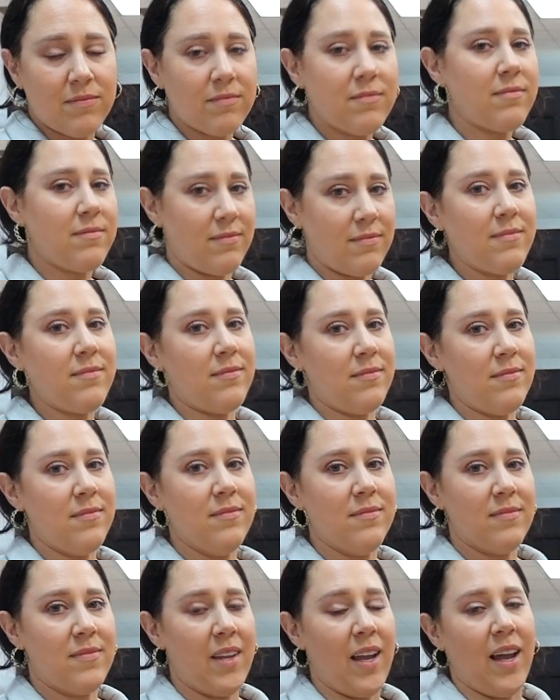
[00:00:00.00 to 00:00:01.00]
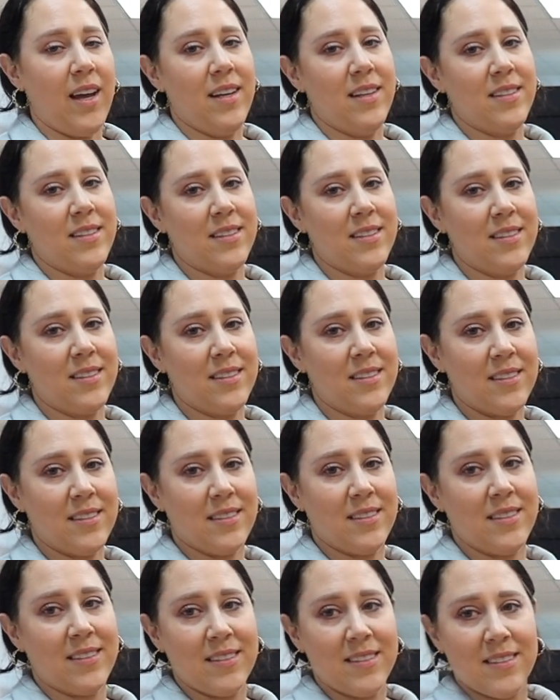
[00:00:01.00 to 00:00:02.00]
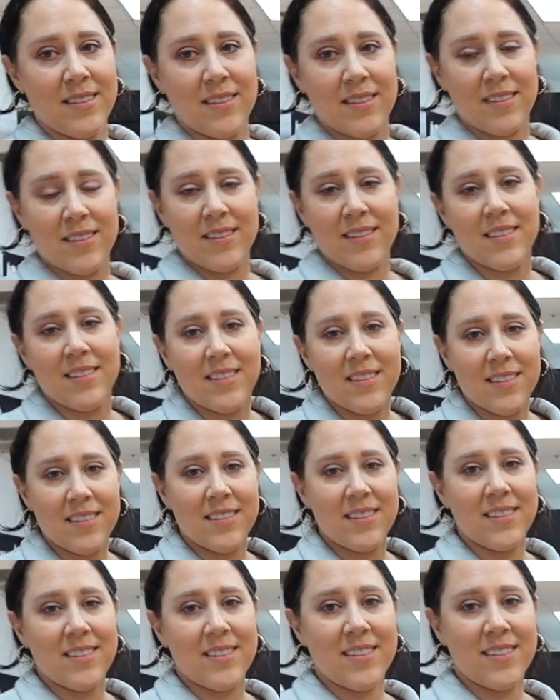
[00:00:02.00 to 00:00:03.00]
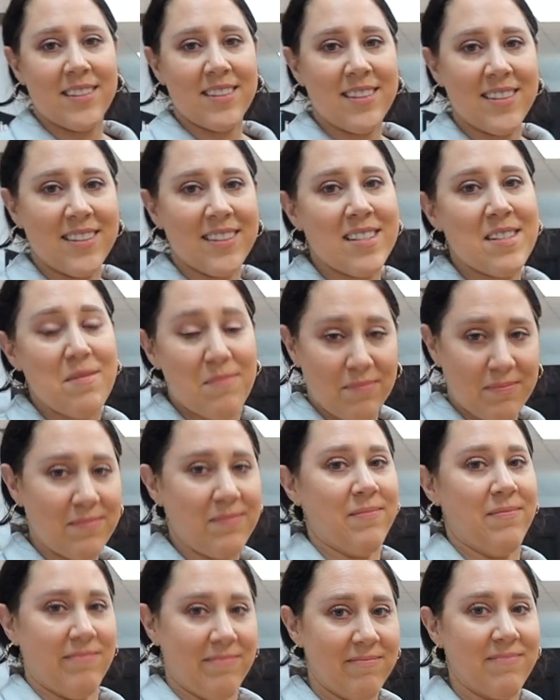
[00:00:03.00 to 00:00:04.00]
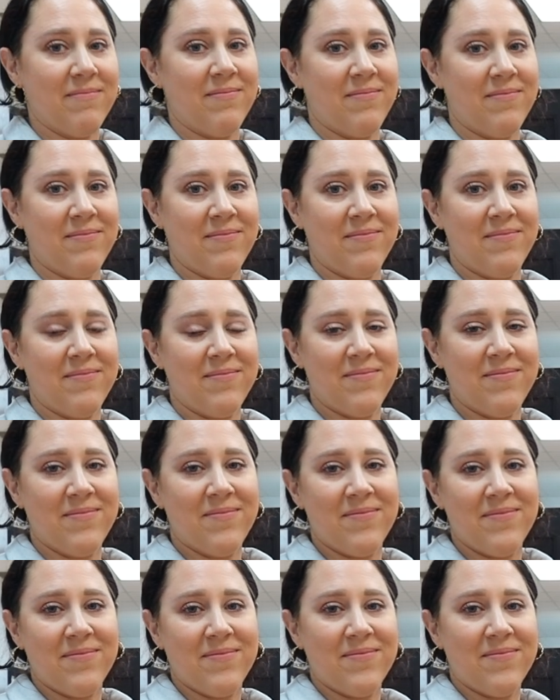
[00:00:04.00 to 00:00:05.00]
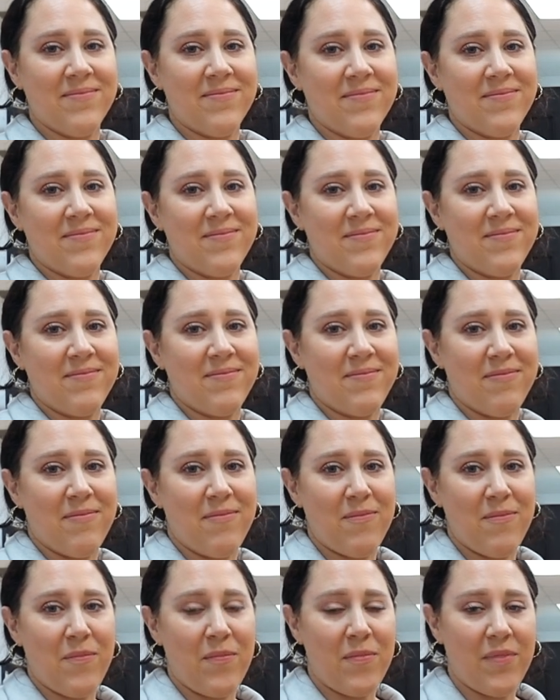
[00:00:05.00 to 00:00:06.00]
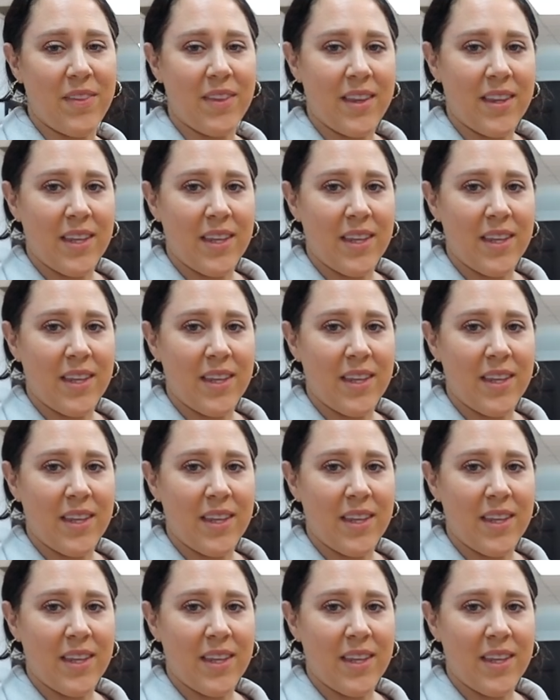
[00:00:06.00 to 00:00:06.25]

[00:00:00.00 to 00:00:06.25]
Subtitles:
No words are spoken by the person on screen.